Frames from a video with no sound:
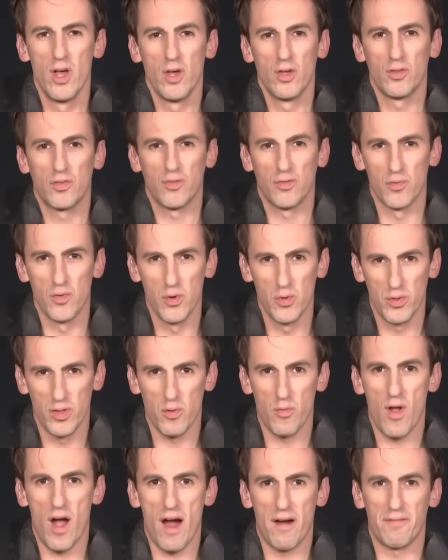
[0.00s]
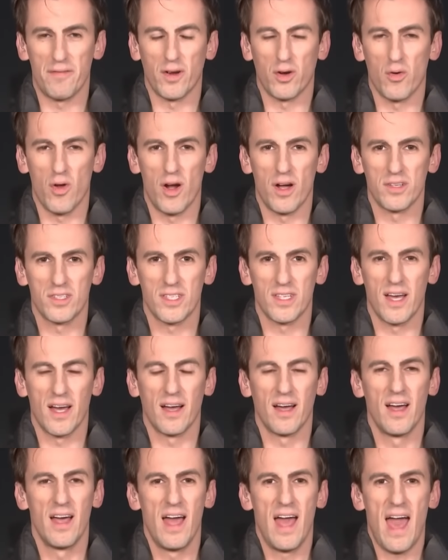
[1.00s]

through the Rafah crossing